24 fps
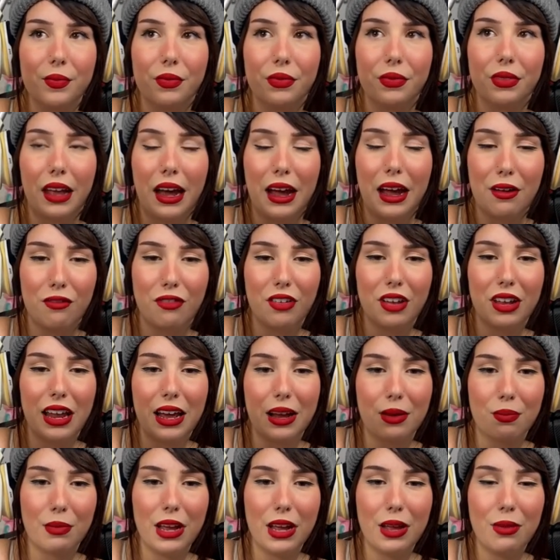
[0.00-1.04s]
I feel
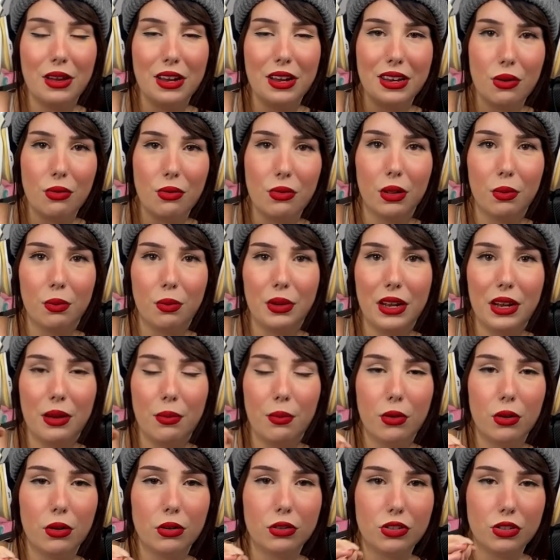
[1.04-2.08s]
like maybe they will be
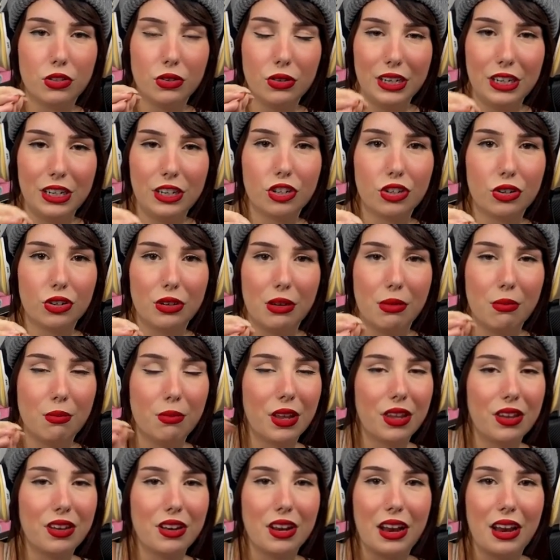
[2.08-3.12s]
able to injure him,
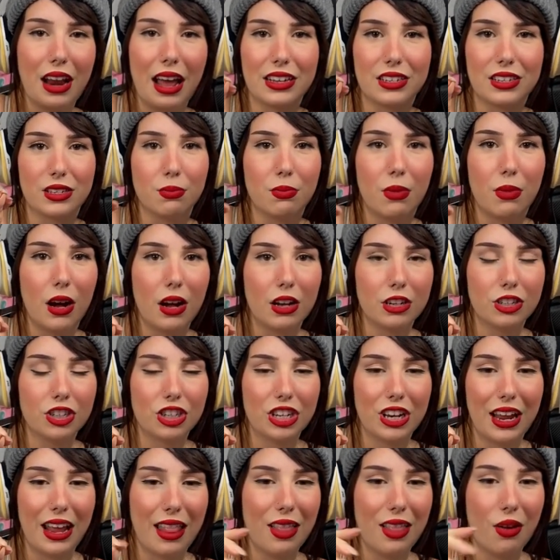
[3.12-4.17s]
but not as
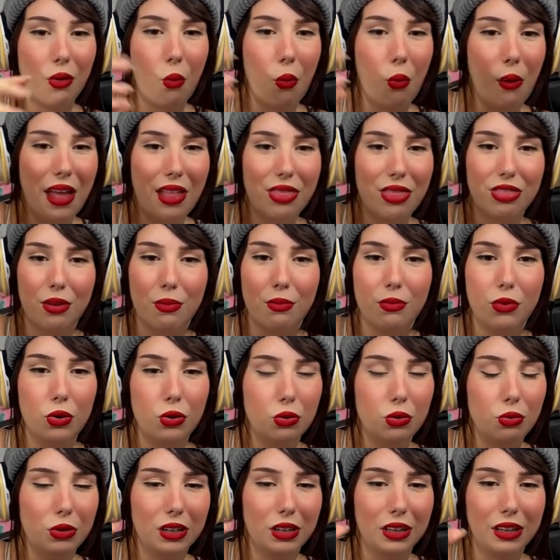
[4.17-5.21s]
much. And when the
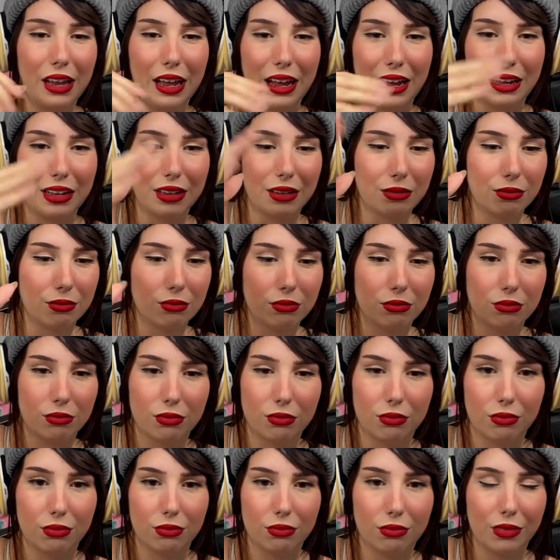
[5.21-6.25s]
moon will, like,
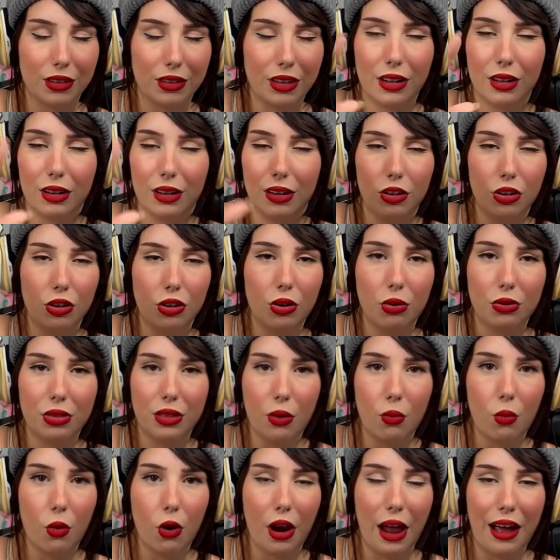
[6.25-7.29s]
you know,
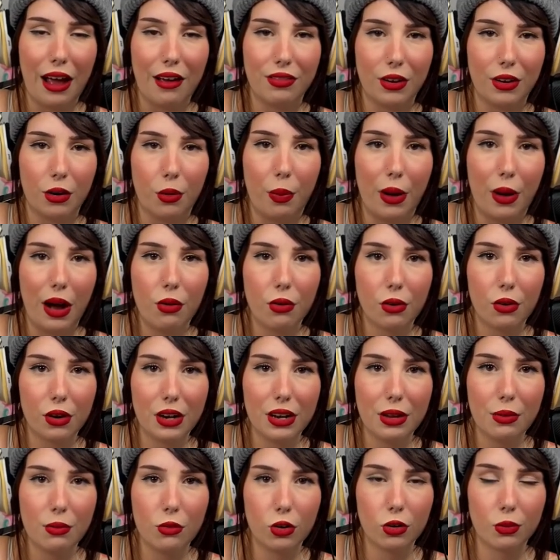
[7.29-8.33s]
they won't have their power
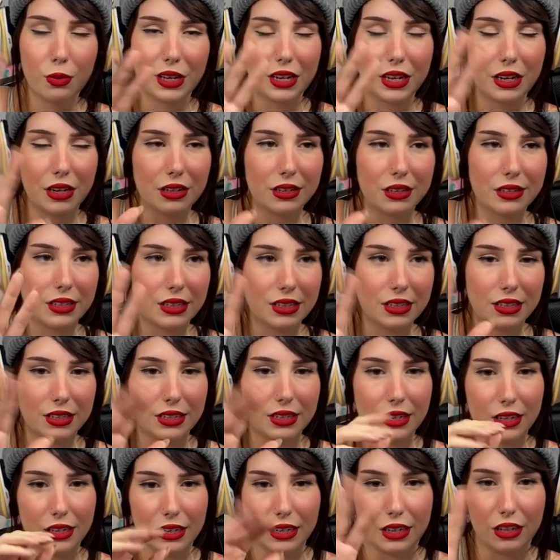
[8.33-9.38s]
anymore because
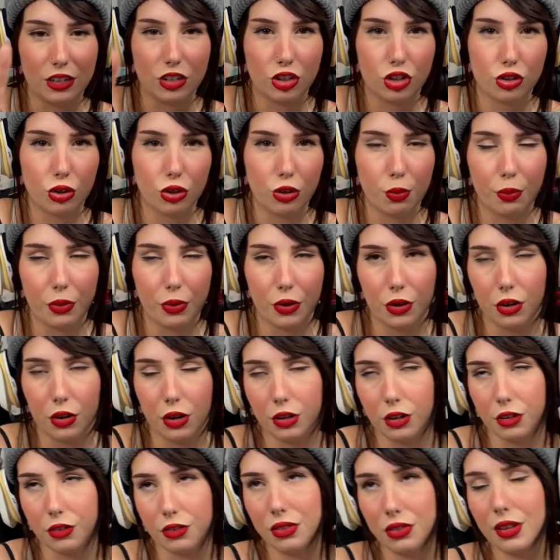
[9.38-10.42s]
it's a short
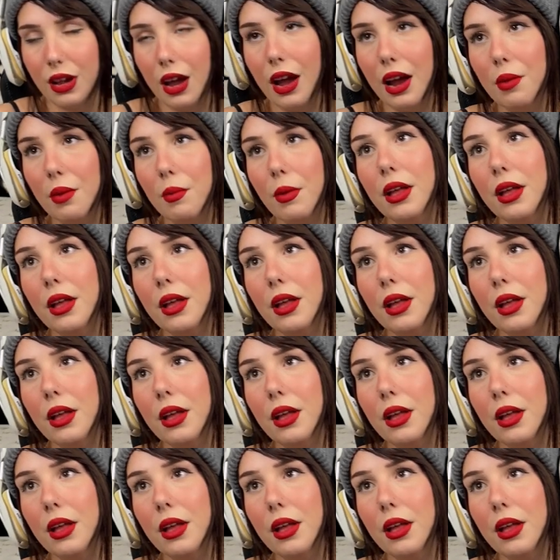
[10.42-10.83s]
period of time.